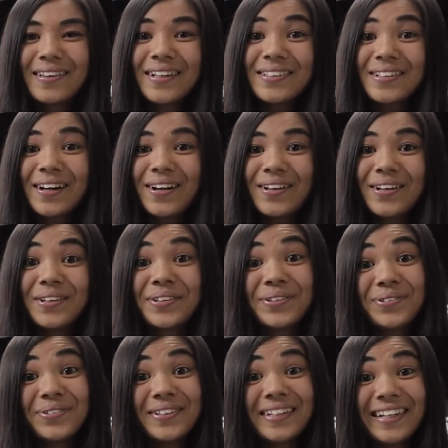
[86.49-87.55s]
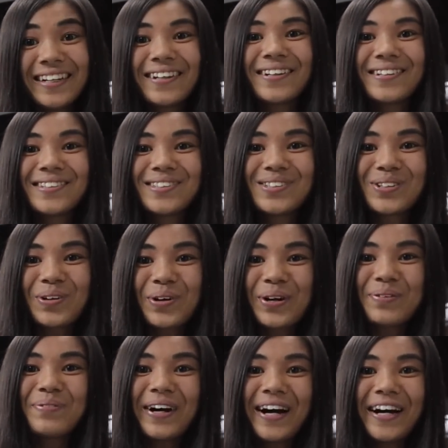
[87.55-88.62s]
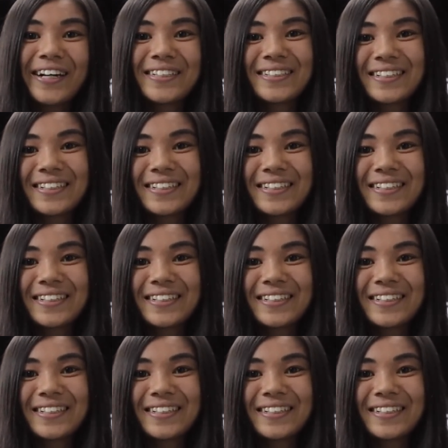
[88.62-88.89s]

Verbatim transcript: let's call it unique, story behind